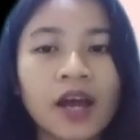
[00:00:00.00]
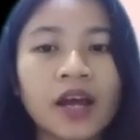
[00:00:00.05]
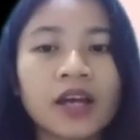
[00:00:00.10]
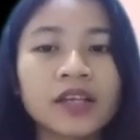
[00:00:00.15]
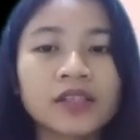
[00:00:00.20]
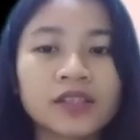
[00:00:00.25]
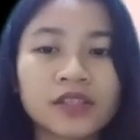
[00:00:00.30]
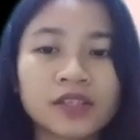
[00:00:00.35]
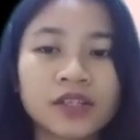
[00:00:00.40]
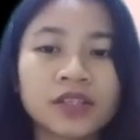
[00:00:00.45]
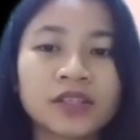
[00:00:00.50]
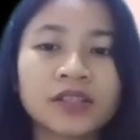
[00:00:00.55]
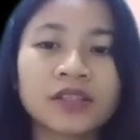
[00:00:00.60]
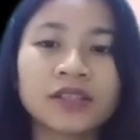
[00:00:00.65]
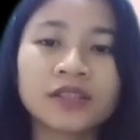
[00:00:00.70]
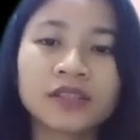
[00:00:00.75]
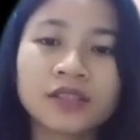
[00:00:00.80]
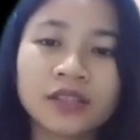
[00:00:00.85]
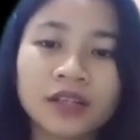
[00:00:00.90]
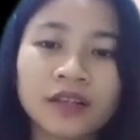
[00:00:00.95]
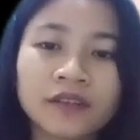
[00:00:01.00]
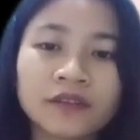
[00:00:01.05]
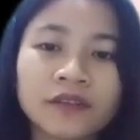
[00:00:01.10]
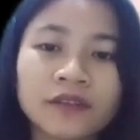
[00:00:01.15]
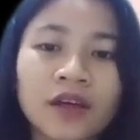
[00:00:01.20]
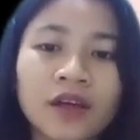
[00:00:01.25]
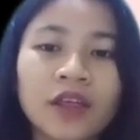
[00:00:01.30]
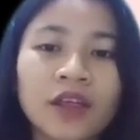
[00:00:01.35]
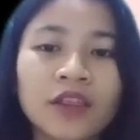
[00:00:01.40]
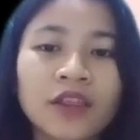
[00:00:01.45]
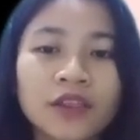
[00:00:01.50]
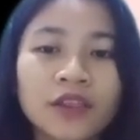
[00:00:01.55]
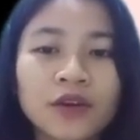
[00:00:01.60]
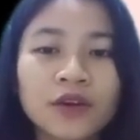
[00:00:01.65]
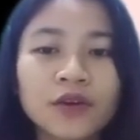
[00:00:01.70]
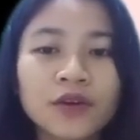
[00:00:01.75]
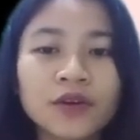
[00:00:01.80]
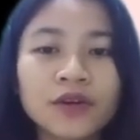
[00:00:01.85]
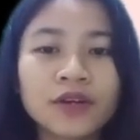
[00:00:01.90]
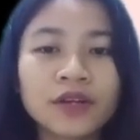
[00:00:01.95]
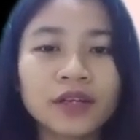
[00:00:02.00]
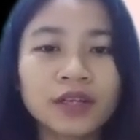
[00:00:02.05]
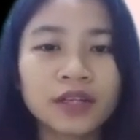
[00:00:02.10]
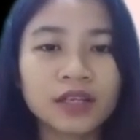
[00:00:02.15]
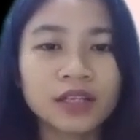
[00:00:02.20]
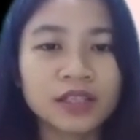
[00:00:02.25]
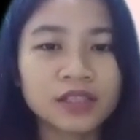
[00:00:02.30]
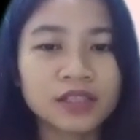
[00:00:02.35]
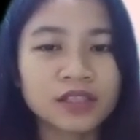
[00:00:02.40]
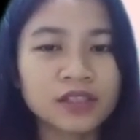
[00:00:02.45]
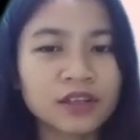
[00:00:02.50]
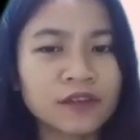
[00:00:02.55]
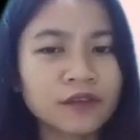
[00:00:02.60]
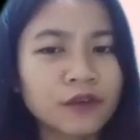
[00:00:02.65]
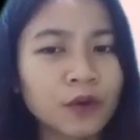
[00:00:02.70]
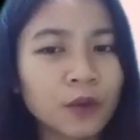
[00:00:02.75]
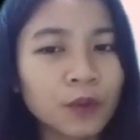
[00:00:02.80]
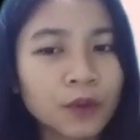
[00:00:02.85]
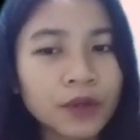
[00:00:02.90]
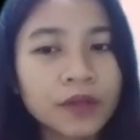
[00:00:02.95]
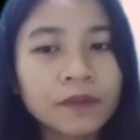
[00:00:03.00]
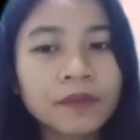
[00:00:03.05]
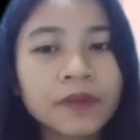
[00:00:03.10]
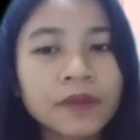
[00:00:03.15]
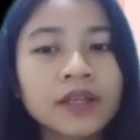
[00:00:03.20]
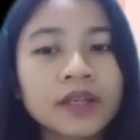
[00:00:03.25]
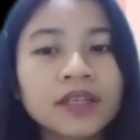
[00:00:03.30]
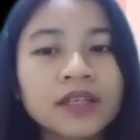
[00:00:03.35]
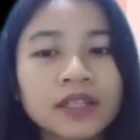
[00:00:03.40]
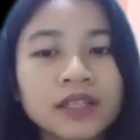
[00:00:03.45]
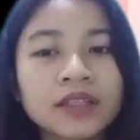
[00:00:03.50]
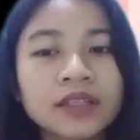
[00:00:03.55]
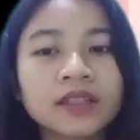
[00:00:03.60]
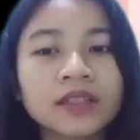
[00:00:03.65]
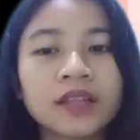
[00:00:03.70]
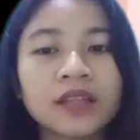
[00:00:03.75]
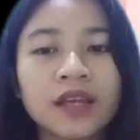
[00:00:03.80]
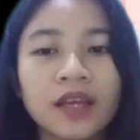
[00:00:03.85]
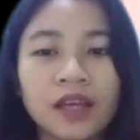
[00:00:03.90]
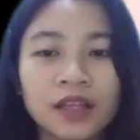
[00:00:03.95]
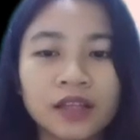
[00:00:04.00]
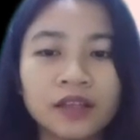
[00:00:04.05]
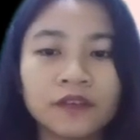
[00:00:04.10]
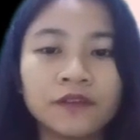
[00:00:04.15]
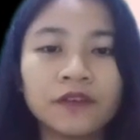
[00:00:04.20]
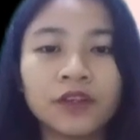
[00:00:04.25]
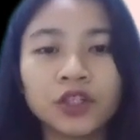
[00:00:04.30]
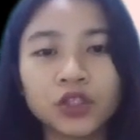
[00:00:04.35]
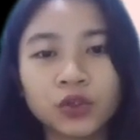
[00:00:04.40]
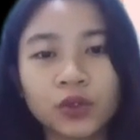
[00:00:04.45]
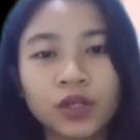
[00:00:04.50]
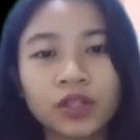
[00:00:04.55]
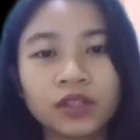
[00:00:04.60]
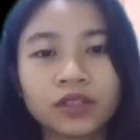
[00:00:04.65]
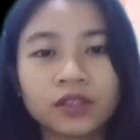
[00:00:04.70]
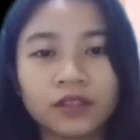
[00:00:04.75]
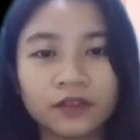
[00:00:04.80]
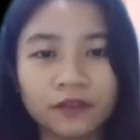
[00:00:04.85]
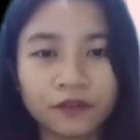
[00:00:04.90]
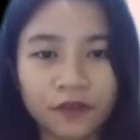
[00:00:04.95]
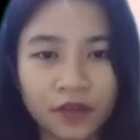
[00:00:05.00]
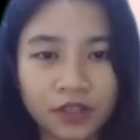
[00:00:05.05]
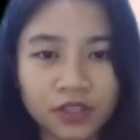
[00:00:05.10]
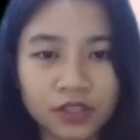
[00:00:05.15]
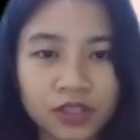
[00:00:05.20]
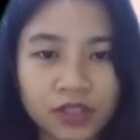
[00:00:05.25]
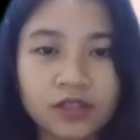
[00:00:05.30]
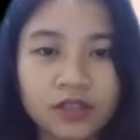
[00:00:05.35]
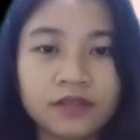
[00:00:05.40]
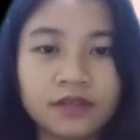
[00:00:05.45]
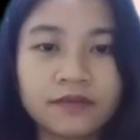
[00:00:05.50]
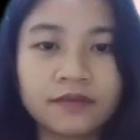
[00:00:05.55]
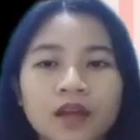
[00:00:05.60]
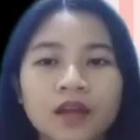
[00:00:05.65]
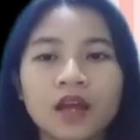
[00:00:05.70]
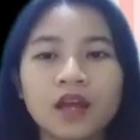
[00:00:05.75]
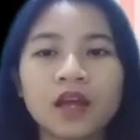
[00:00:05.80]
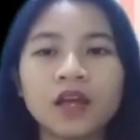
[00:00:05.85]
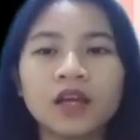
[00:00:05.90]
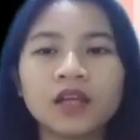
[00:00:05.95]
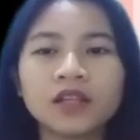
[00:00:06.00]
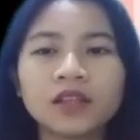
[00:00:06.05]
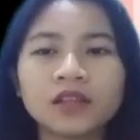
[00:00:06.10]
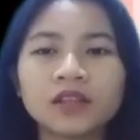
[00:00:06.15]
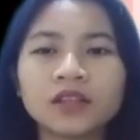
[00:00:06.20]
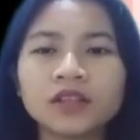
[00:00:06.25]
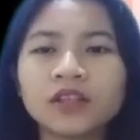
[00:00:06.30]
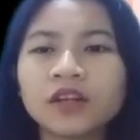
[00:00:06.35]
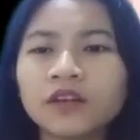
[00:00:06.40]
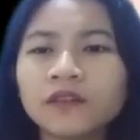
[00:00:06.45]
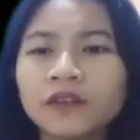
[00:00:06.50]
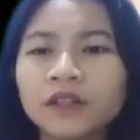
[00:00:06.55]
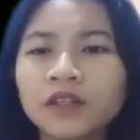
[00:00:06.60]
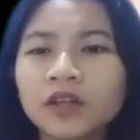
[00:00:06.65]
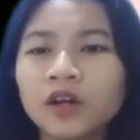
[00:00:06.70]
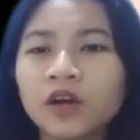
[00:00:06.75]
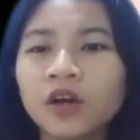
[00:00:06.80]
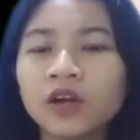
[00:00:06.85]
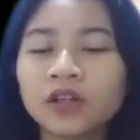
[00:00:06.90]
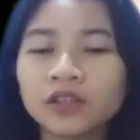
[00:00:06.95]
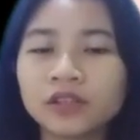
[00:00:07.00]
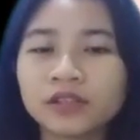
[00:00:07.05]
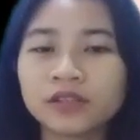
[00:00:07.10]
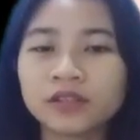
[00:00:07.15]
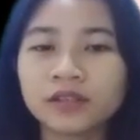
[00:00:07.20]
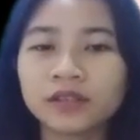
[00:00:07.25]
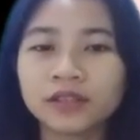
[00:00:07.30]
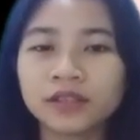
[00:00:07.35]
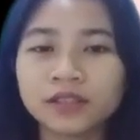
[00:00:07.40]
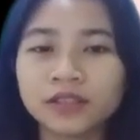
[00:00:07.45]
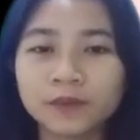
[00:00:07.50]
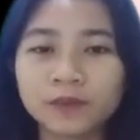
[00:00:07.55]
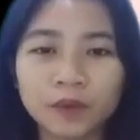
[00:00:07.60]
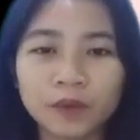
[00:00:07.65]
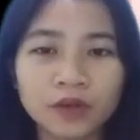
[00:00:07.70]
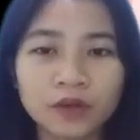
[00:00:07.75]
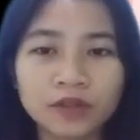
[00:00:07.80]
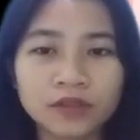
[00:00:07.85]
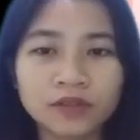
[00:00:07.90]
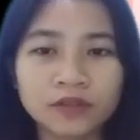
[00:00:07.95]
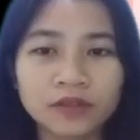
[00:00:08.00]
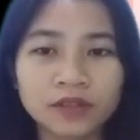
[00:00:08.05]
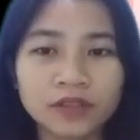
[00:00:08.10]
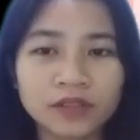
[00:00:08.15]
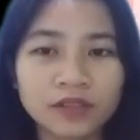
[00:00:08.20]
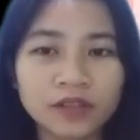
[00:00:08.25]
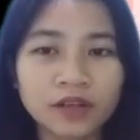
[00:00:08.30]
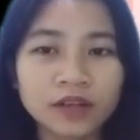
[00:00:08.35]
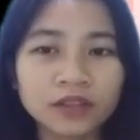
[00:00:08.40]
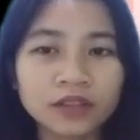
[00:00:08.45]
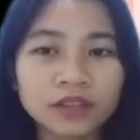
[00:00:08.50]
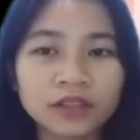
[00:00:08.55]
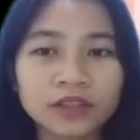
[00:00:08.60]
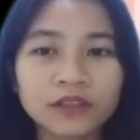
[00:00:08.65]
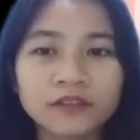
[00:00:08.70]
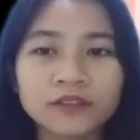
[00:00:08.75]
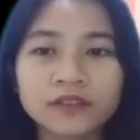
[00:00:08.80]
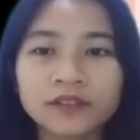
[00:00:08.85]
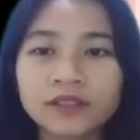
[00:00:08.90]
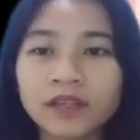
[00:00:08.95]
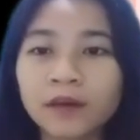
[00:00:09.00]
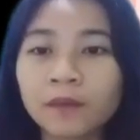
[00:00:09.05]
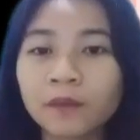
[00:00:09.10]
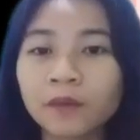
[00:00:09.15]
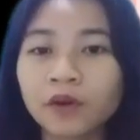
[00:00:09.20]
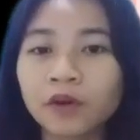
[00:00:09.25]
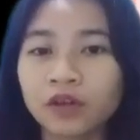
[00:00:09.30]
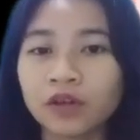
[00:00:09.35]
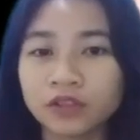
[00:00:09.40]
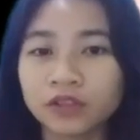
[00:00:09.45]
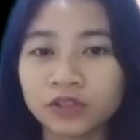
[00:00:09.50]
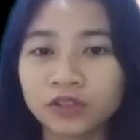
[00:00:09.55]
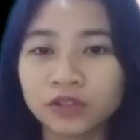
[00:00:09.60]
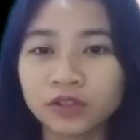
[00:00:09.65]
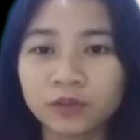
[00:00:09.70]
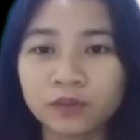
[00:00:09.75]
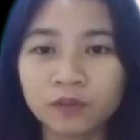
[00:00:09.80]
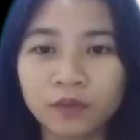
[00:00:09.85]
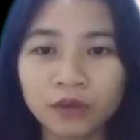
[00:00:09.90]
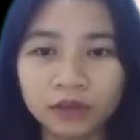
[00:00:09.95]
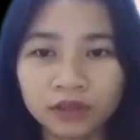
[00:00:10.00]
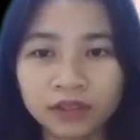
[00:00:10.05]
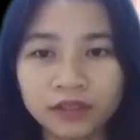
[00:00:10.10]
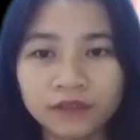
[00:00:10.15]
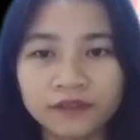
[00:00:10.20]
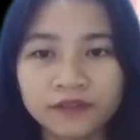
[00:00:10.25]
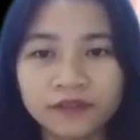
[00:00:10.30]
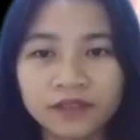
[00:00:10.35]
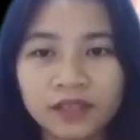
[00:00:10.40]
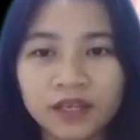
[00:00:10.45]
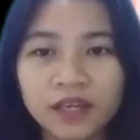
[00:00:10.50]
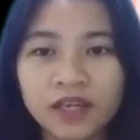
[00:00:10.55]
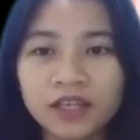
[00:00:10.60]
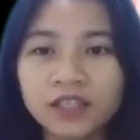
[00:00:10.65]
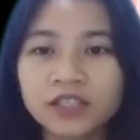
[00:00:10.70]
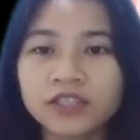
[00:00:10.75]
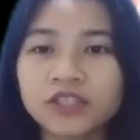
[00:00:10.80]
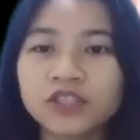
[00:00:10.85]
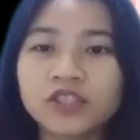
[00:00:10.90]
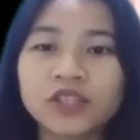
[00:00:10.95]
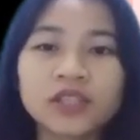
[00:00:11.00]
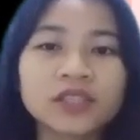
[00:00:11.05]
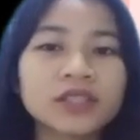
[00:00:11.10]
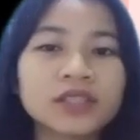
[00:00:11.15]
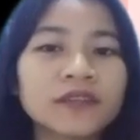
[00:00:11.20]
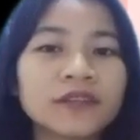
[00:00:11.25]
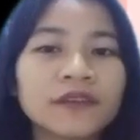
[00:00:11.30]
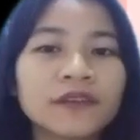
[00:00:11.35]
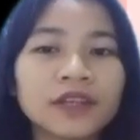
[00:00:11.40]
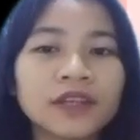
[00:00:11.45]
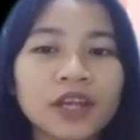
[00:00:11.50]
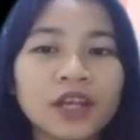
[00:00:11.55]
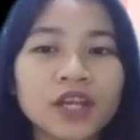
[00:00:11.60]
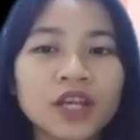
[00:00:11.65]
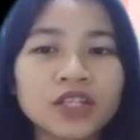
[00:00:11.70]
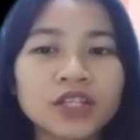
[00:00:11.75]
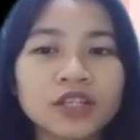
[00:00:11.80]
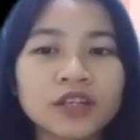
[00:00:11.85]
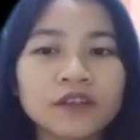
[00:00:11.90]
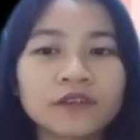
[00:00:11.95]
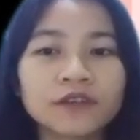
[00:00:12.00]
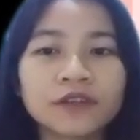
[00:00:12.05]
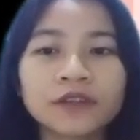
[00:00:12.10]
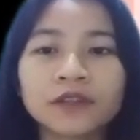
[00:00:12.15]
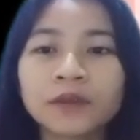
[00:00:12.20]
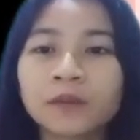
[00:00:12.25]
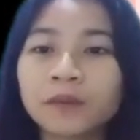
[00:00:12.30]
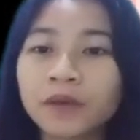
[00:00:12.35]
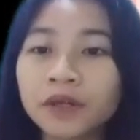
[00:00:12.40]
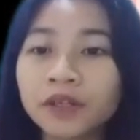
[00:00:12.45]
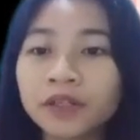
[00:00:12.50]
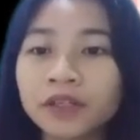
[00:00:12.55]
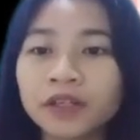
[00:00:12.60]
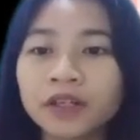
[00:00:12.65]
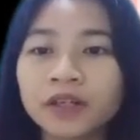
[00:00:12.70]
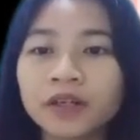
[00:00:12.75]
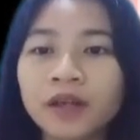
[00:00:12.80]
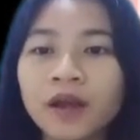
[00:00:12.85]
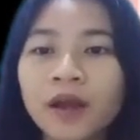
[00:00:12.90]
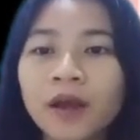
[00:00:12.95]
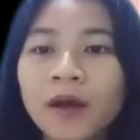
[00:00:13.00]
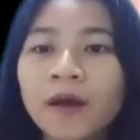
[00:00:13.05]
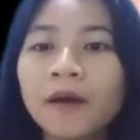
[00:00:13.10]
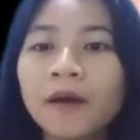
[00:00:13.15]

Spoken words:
asserts itself through his overwhelming guilt and eventual confession. The novel also explores Raskolnikov's subconscious motives, his justification for the murder,